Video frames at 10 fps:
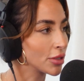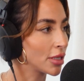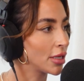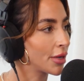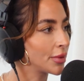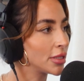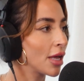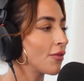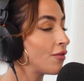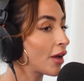and I would say a
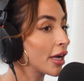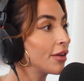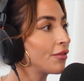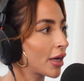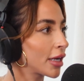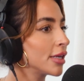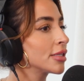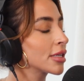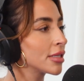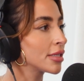very, very
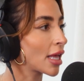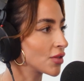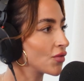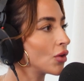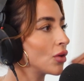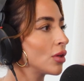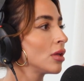successful,